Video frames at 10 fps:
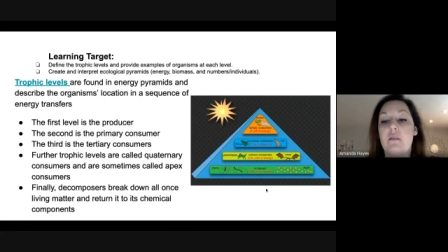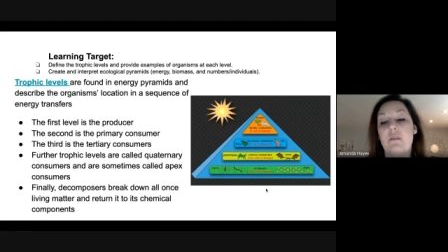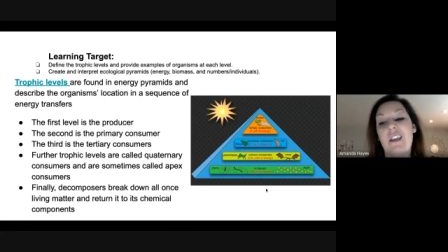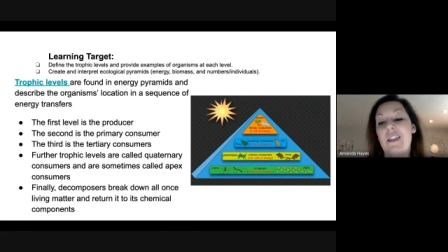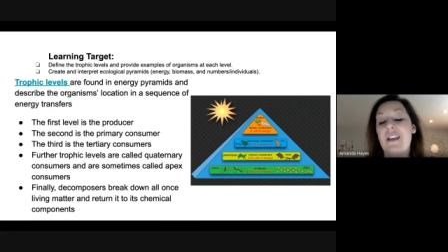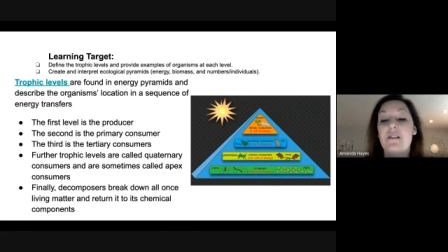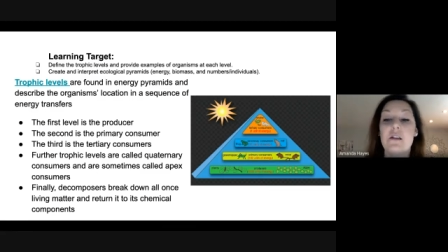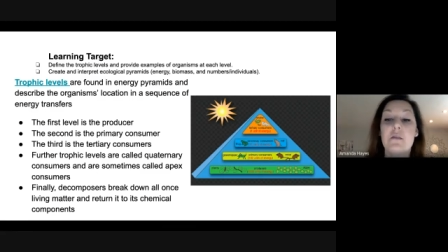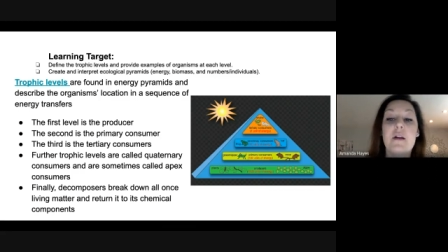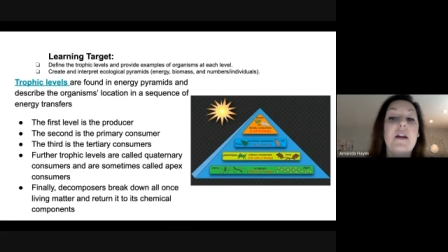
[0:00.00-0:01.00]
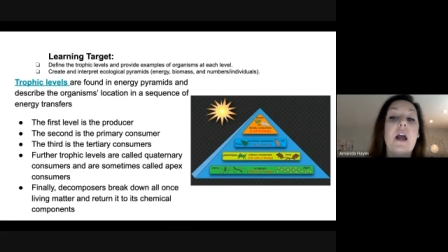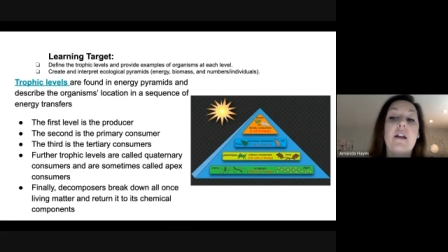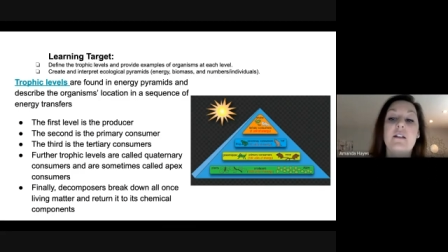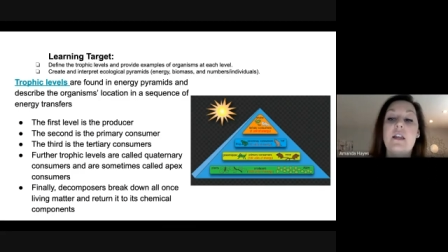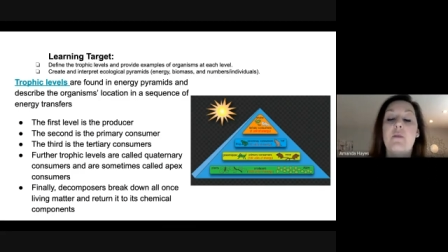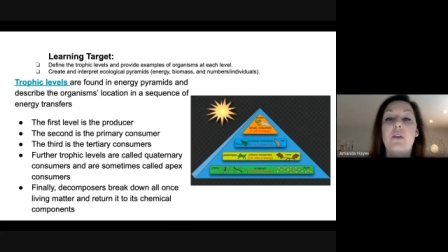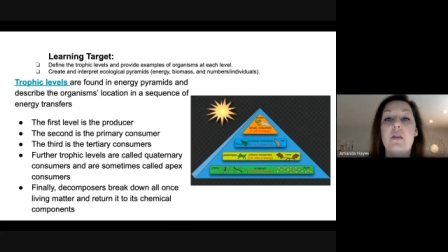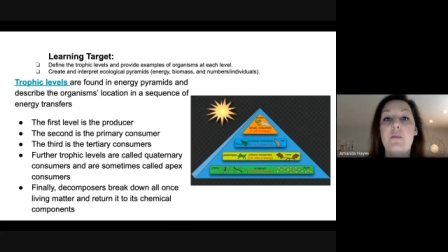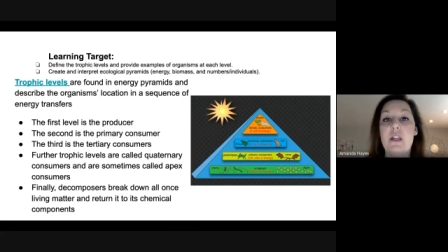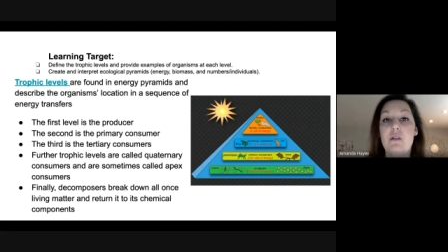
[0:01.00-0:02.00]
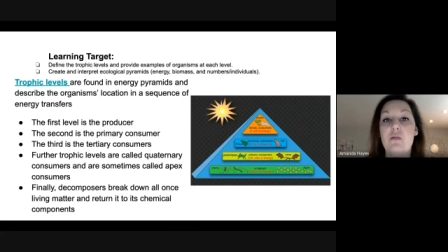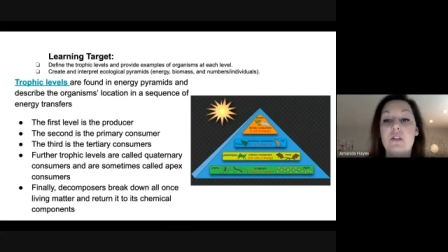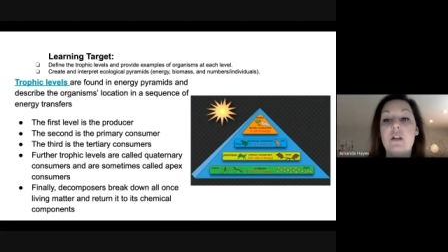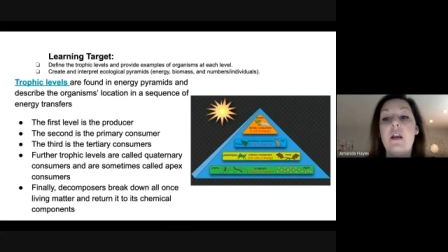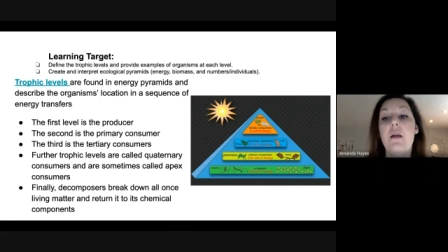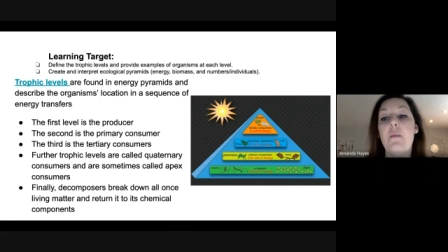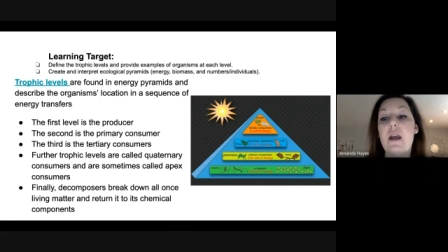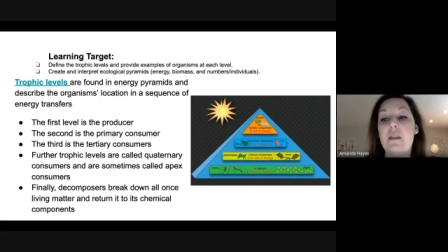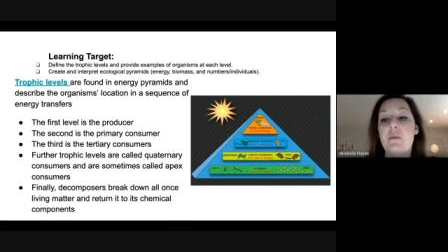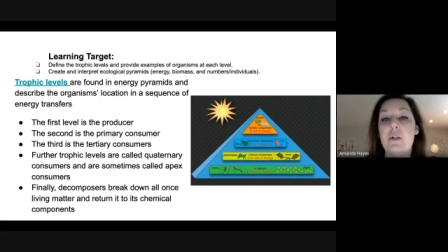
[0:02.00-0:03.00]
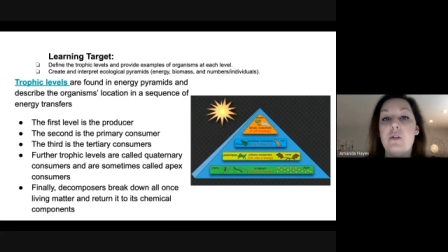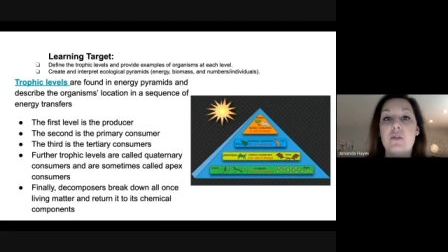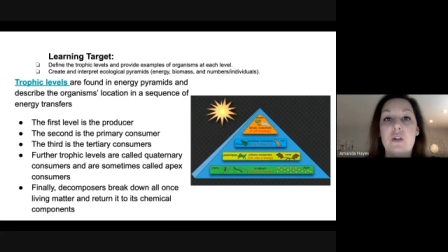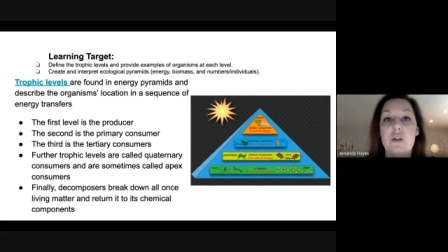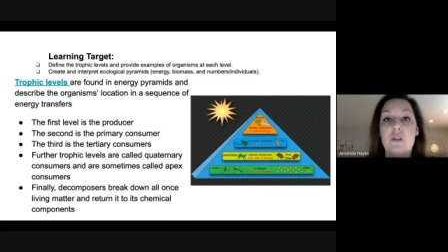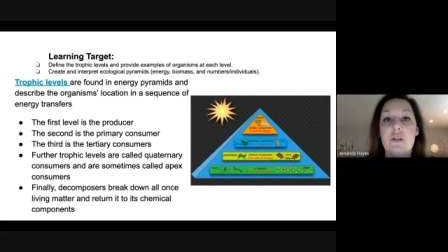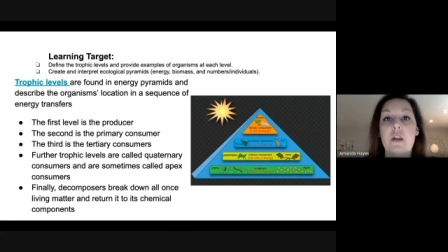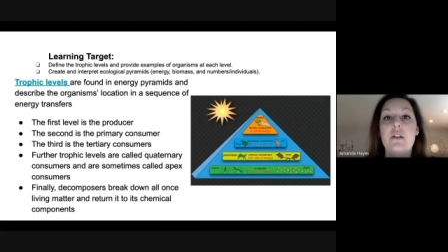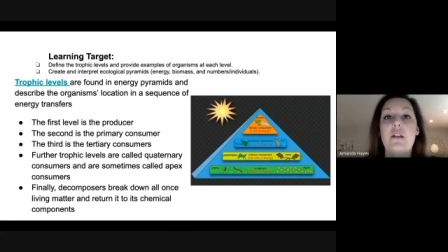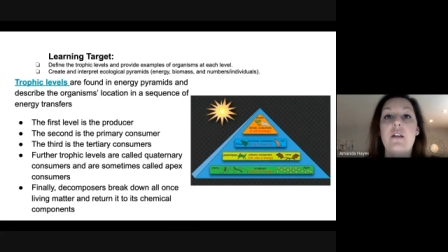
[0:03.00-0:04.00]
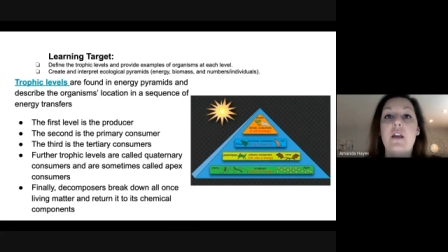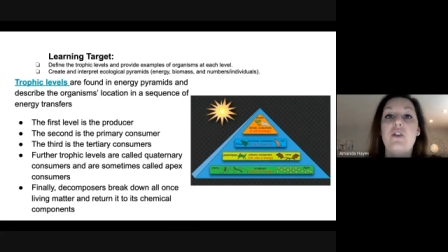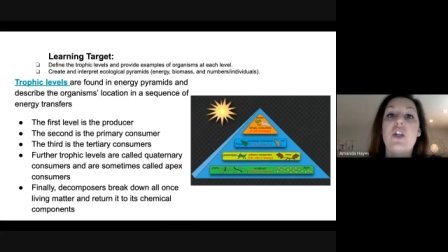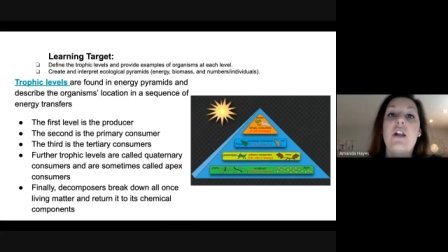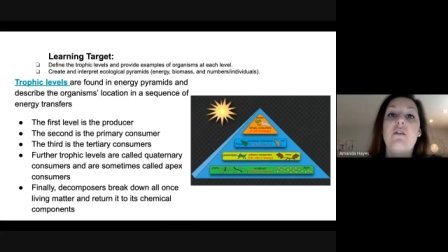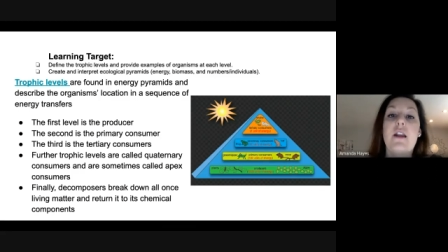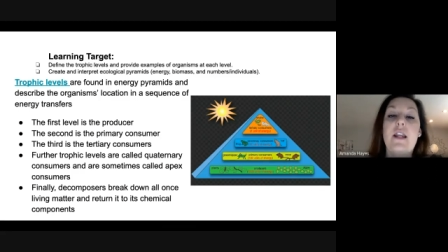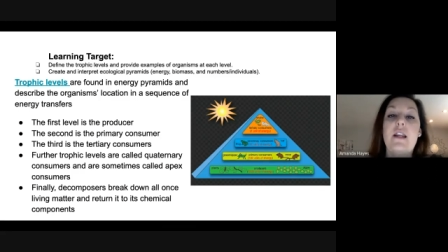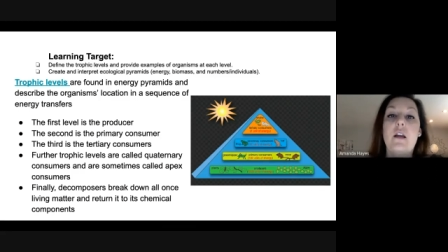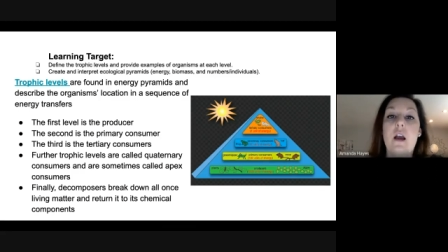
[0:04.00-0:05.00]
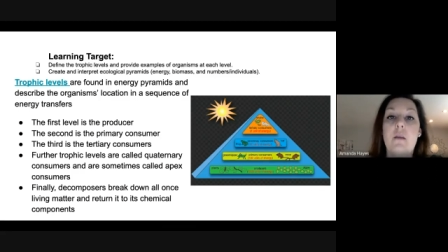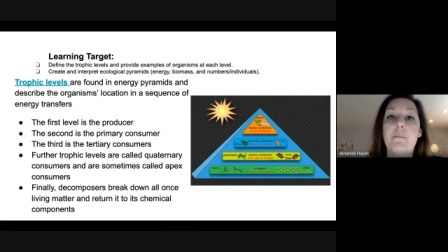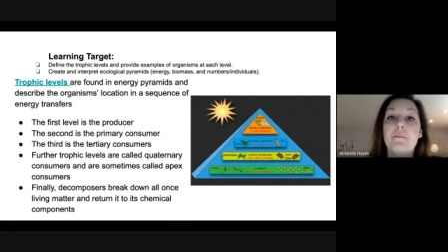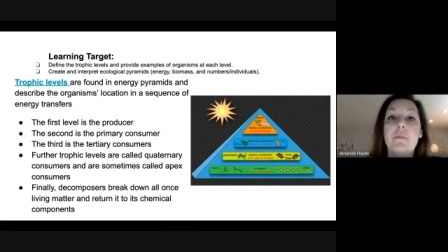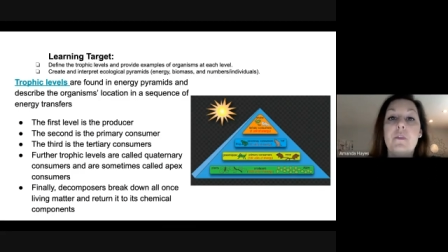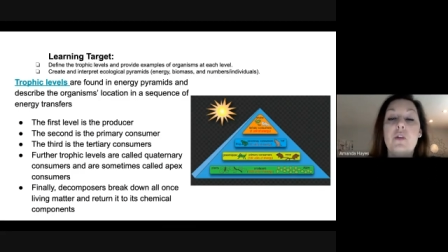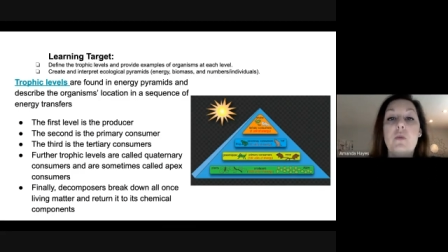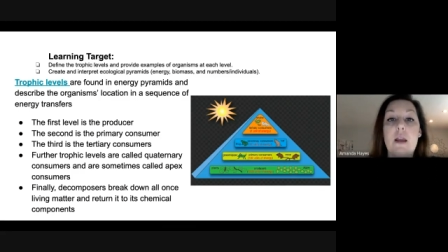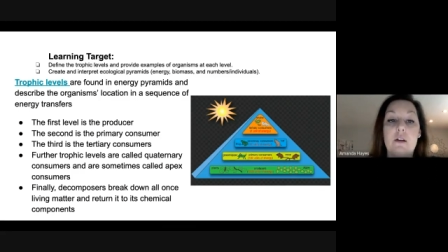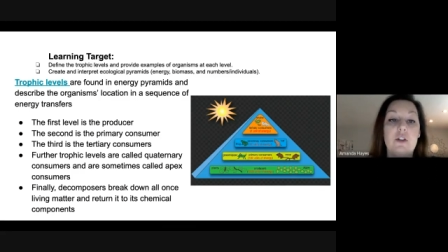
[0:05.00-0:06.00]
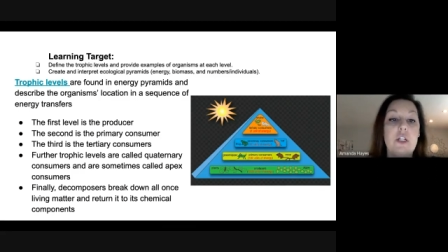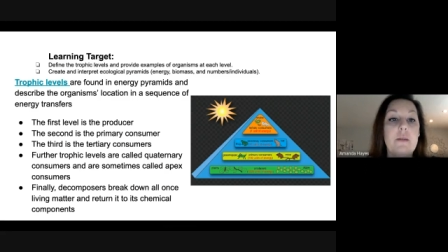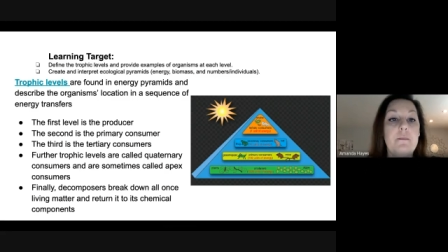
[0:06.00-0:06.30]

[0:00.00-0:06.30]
like things on the periodic table, can be used by the producers to then generate new energy.